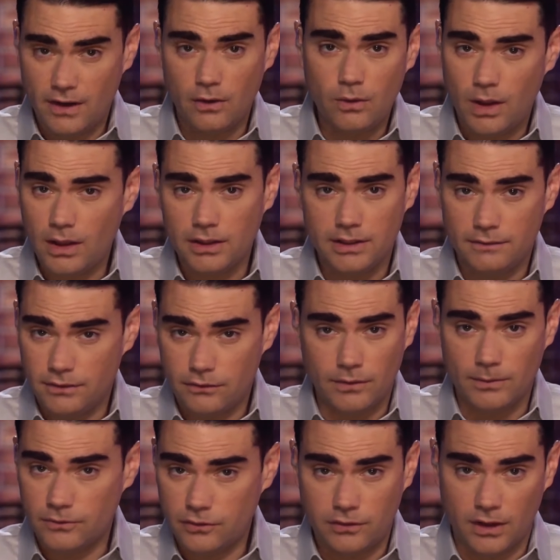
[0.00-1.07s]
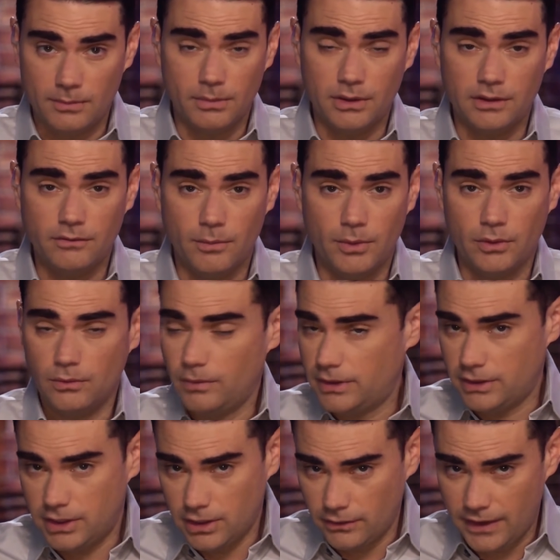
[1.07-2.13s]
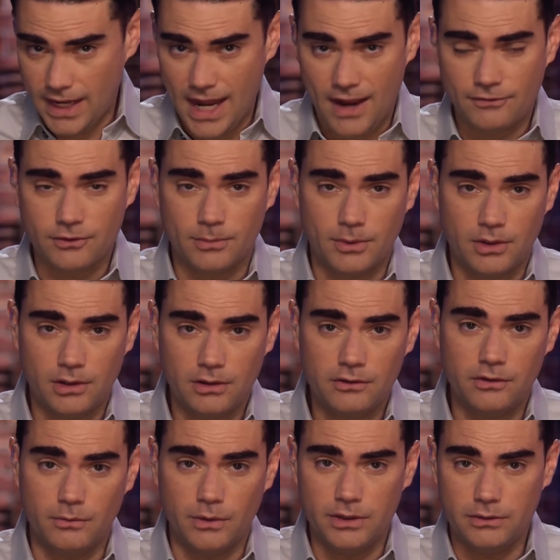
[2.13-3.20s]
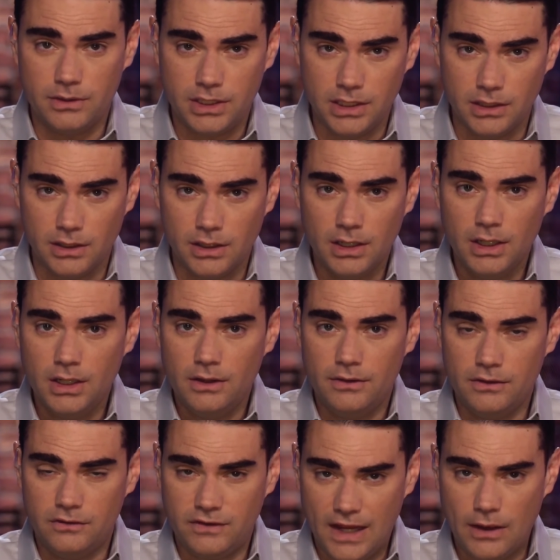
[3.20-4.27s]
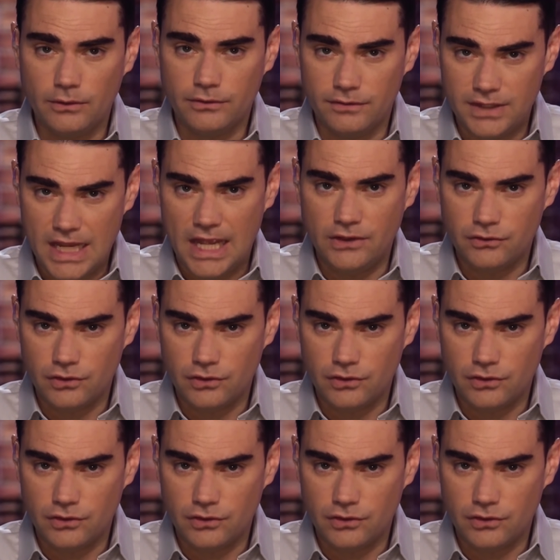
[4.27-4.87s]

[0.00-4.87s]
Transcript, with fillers: The sound quality of this film is just unbelievable. When you hear the afterburners and when you hear the sounds of the